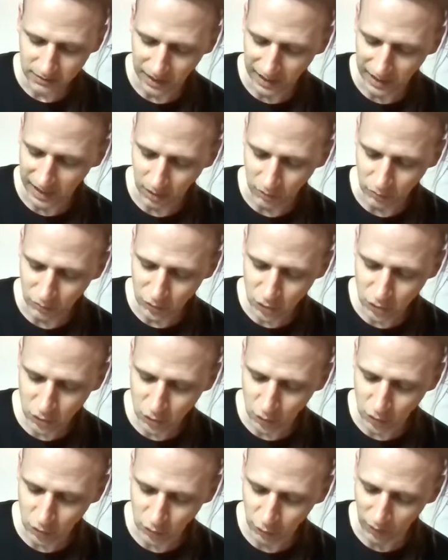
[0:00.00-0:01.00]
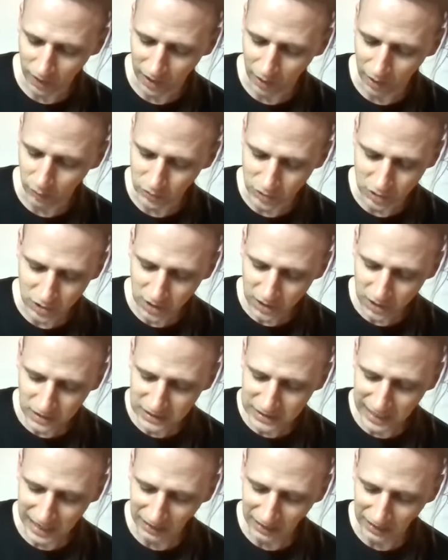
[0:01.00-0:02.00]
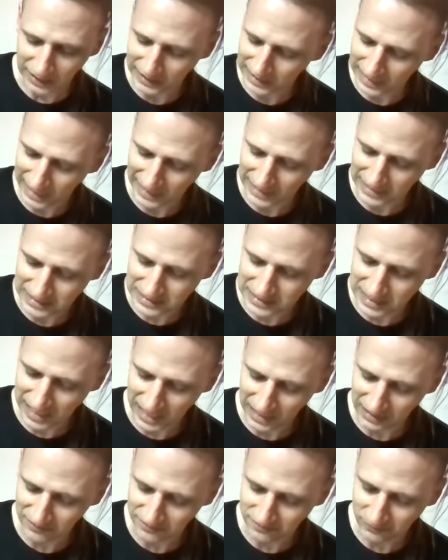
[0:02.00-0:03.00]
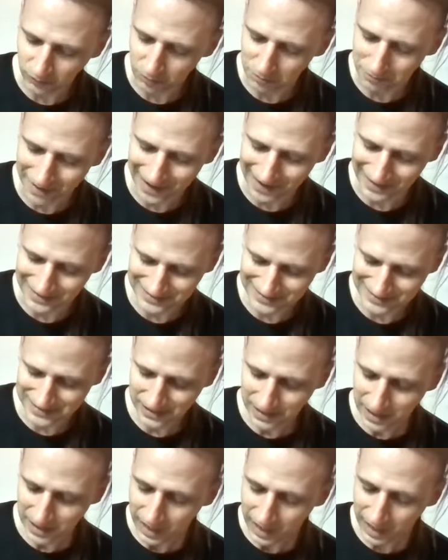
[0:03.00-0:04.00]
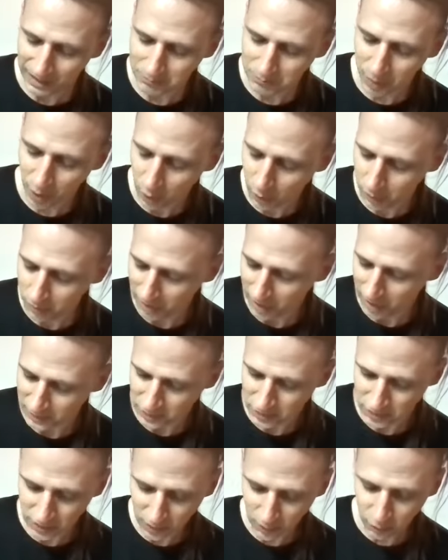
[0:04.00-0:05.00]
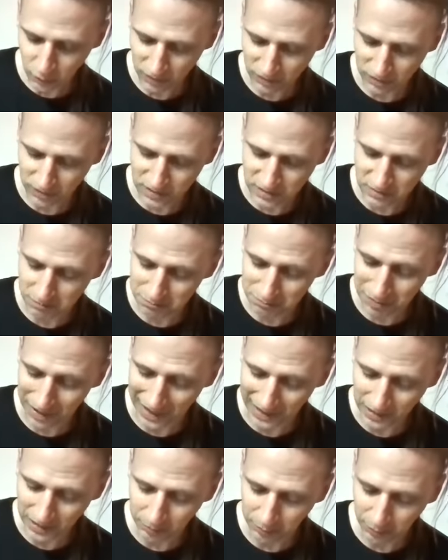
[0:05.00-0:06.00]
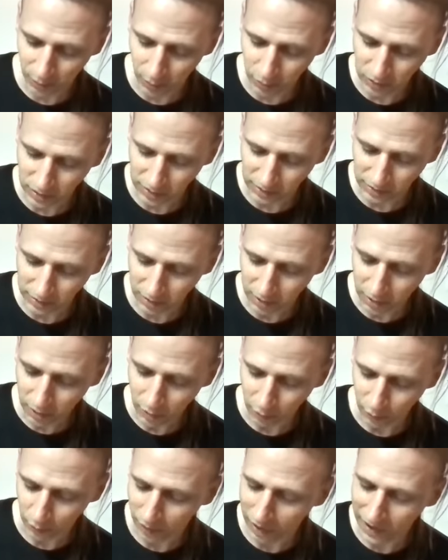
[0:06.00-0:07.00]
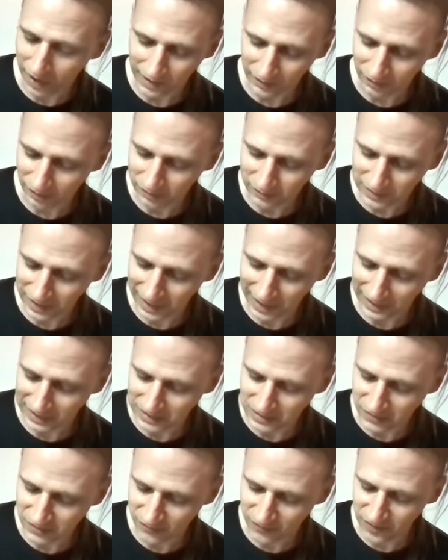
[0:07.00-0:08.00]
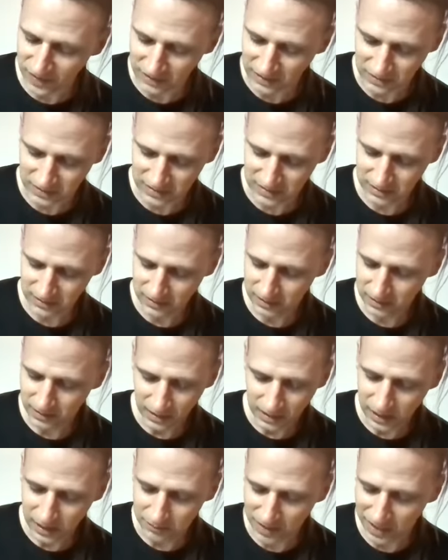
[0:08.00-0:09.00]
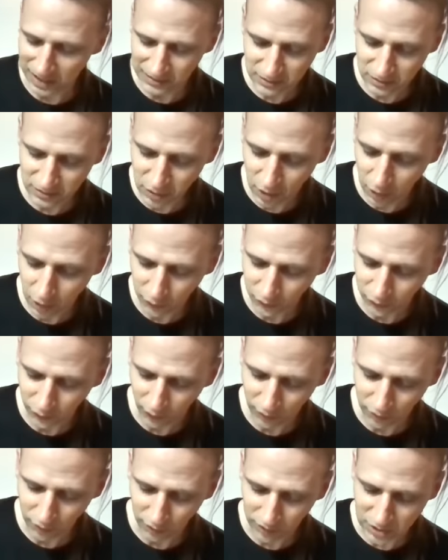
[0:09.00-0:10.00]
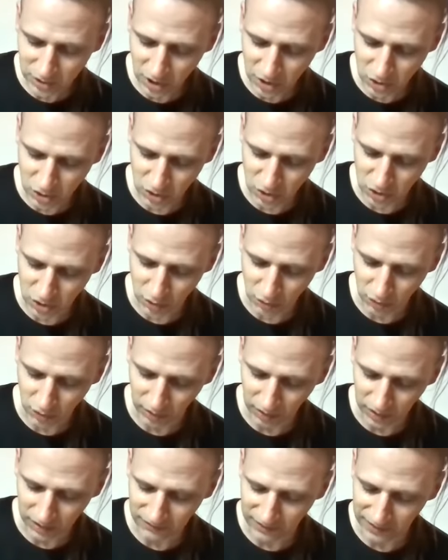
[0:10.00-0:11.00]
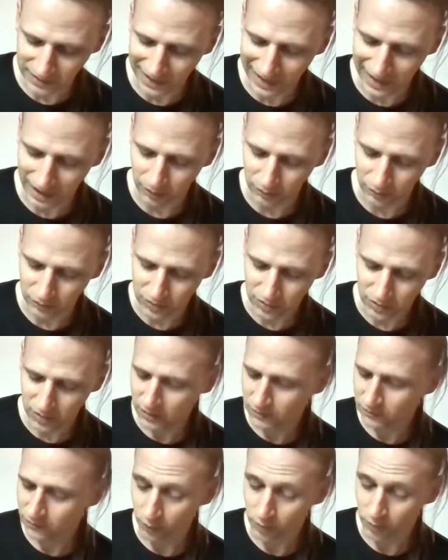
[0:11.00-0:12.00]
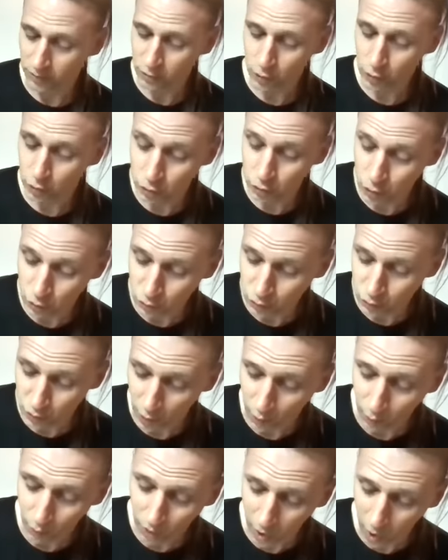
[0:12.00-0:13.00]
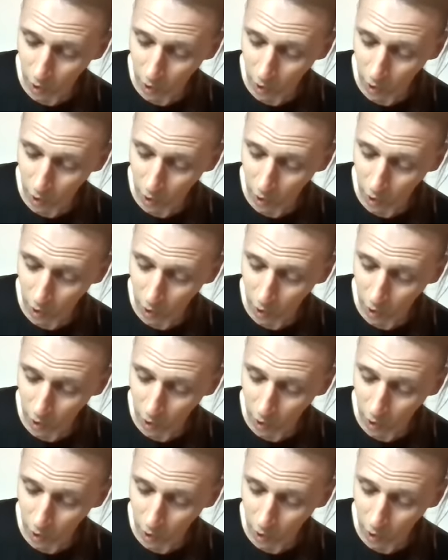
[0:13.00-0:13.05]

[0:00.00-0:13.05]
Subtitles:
The hound stood round, yelling at his hateful mask, and Beaumont, with his back broken, writhed at his feet. He paid no further attention to the living hound, for it could do no